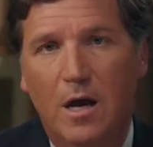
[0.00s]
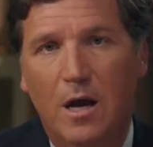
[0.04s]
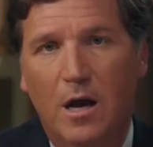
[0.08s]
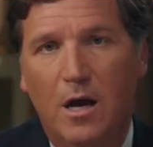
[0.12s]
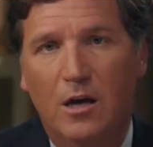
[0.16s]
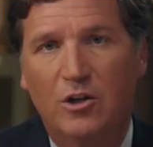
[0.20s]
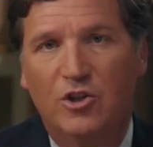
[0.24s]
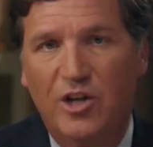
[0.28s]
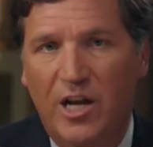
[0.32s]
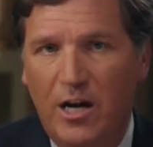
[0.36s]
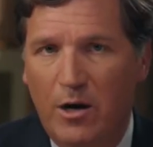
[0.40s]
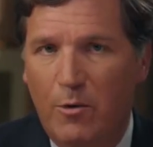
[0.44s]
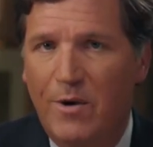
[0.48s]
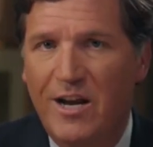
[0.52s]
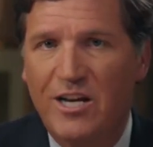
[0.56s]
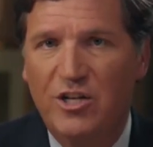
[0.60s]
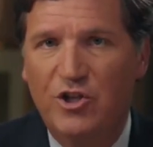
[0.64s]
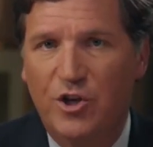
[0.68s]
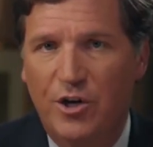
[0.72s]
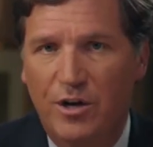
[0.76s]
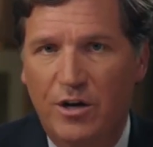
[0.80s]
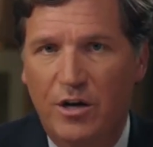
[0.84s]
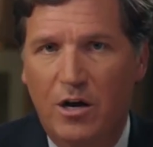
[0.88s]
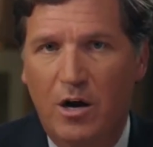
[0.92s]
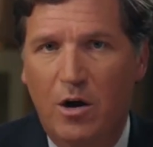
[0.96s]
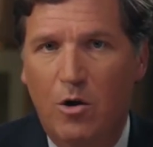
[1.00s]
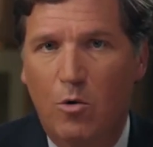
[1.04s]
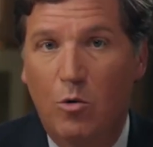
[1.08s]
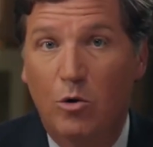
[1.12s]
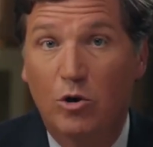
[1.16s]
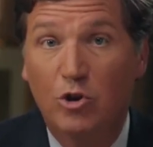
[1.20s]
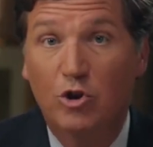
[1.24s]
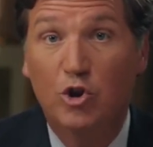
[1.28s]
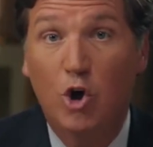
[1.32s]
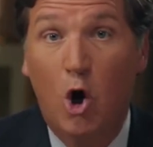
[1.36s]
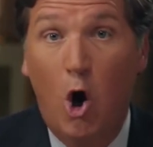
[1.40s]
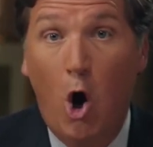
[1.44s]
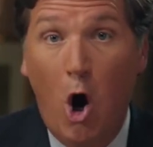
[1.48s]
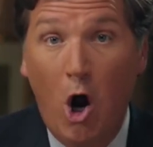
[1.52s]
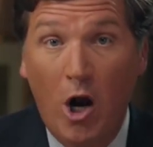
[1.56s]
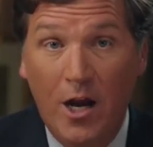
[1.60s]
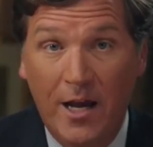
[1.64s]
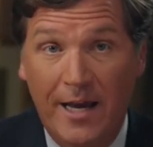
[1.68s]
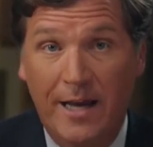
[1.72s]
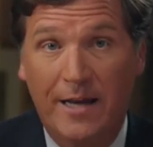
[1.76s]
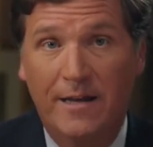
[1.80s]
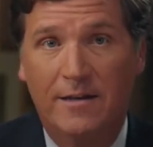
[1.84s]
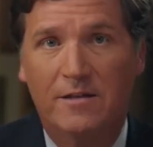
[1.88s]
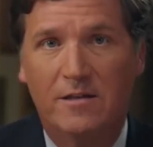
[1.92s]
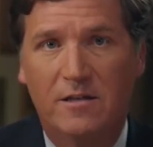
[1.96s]
A generation ago,
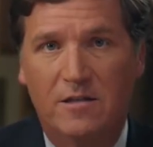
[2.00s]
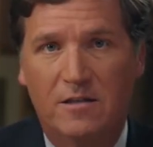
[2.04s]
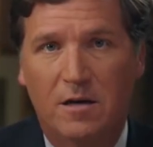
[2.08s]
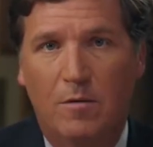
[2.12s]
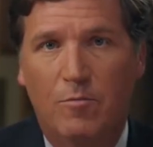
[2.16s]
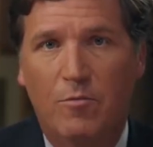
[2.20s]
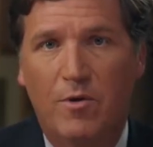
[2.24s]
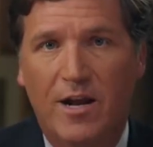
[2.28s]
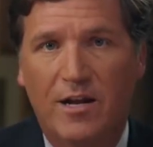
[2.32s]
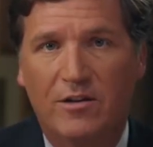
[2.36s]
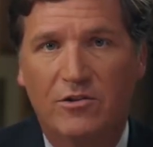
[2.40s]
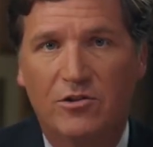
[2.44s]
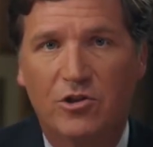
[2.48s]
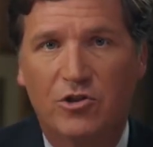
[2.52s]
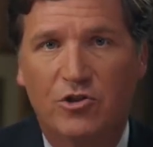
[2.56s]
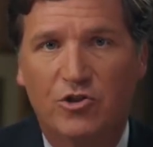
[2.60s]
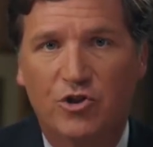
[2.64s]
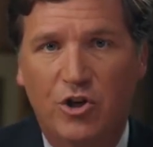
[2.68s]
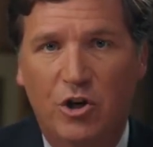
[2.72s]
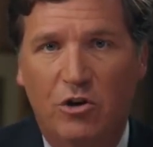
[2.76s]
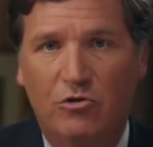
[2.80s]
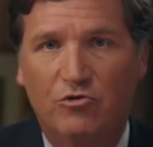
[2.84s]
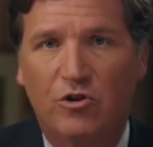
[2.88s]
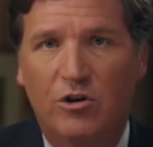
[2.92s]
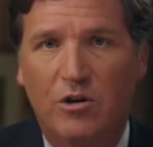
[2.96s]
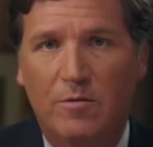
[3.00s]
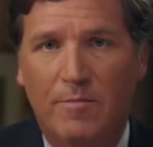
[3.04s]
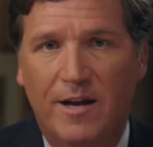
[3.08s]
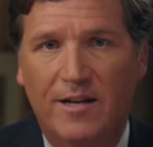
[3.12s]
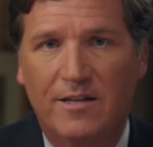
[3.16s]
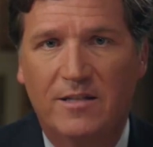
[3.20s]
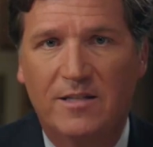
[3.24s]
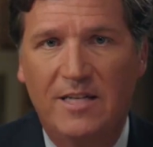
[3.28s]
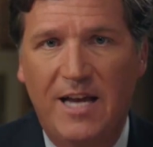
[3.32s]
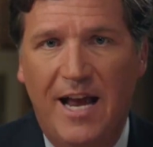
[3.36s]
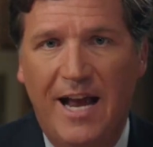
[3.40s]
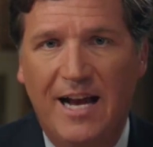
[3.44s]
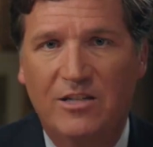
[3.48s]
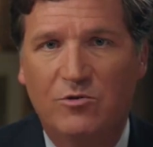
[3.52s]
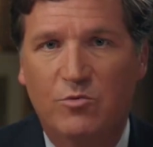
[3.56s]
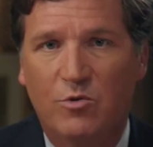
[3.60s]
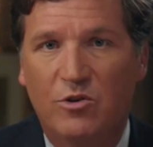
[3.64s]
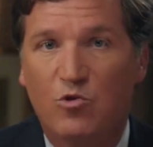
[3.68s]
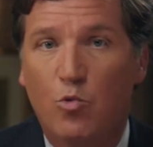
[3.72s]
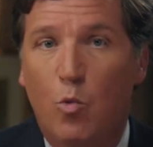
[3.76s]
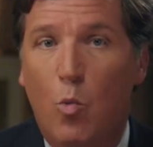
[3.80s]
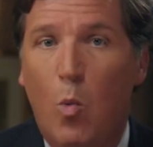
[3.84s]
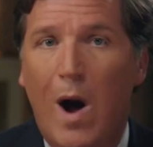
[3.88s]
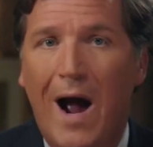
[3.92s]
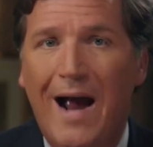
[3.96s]
talking to someone else's children about sex
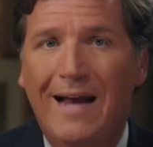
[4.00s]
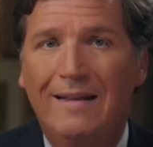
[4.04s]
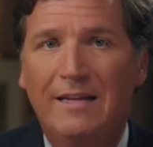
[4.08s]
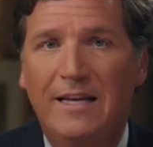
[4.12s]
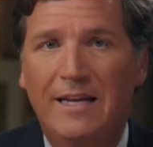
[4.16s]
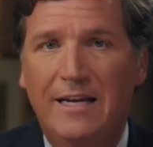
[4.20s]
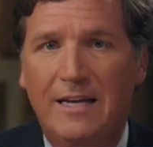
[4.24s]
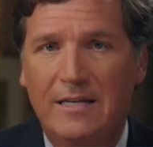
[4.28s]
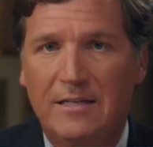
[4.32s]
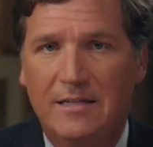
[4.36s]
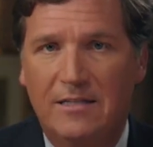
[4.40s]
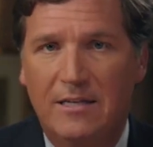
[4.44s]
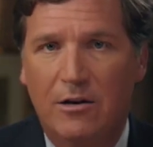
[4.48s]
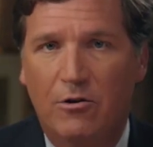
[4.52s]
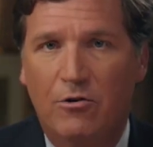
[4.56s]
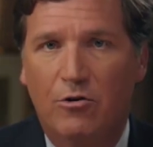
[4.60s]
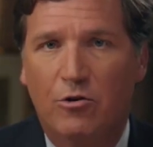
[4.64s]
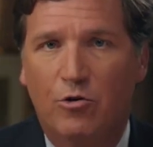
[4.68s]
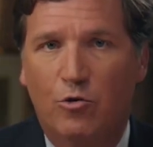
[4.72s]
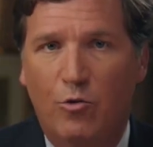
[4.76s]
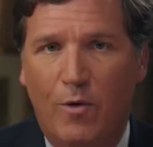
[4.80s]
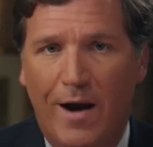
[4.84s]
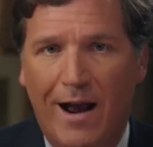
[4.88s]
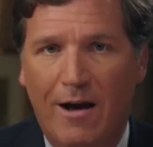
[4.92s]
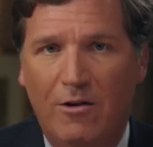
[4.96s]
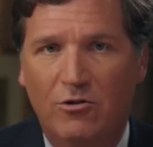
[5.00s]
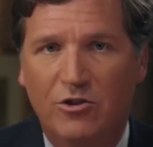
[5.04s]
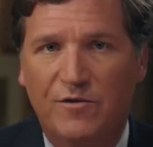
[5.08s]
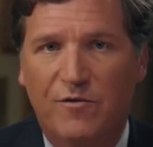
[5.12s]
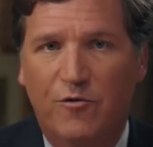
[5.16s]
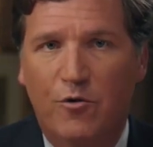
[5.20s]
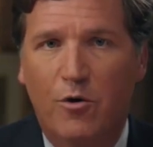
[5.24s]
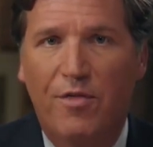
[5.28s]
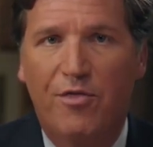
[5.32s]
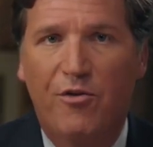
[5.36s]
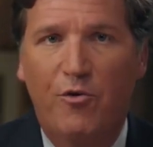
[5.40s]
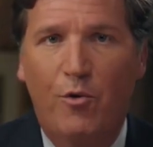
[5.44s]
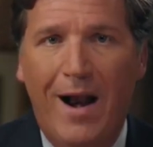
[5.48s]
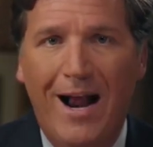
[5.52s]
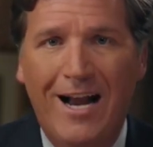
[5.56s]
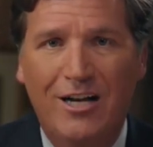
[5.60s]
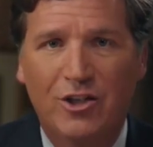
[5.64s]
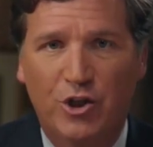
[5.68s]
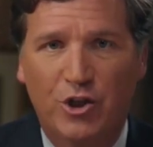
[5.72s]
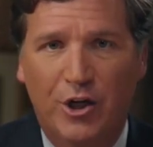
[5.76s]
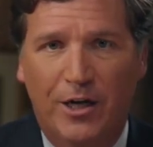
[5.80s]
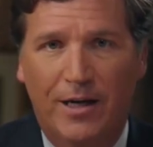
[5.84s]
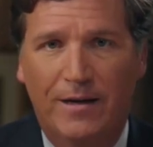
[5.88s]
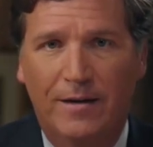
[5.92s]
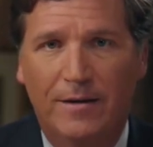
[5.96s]
was widely considered grounds for a
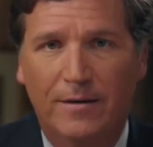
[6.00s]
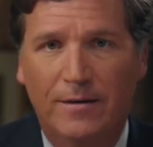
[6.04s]
thrashing.